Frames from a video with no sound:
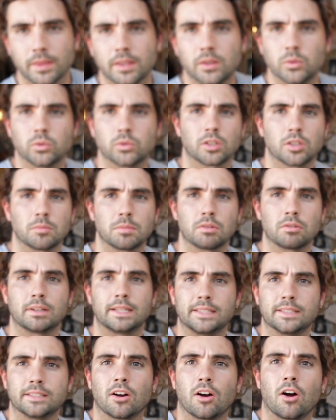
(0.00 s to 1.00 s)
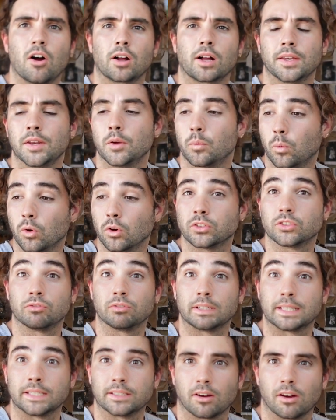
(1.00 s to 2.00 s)
that it was going to be really dark, and it was
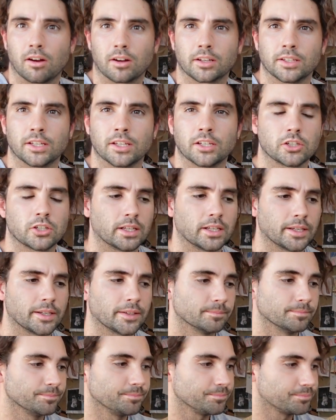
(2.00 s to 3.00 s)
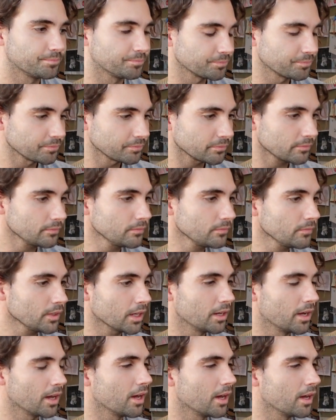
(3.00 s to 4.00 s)
really dark initially.
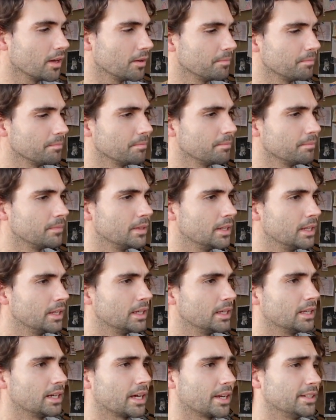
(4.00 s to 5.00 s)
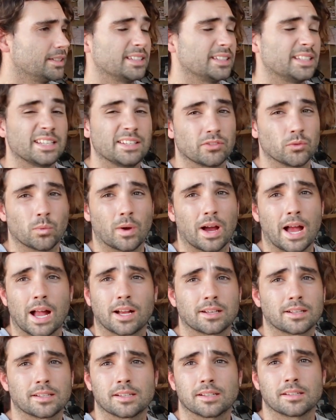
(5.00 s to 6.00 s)
And I did even
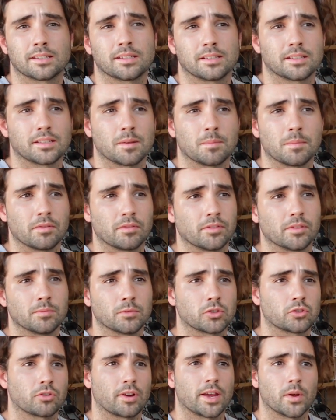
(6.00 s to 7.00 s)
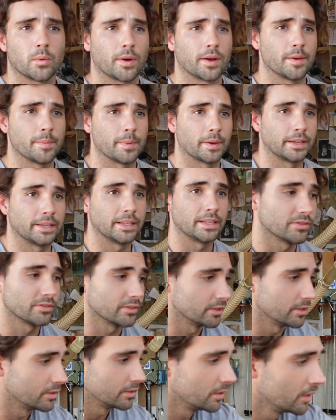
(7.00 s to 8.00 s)
wax some of them straight away, but
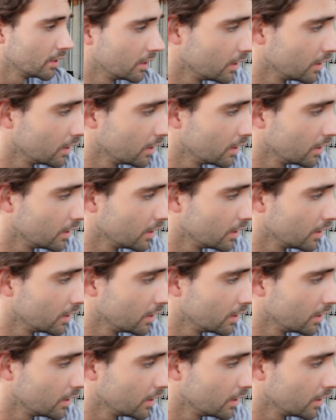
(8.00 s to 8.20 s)
even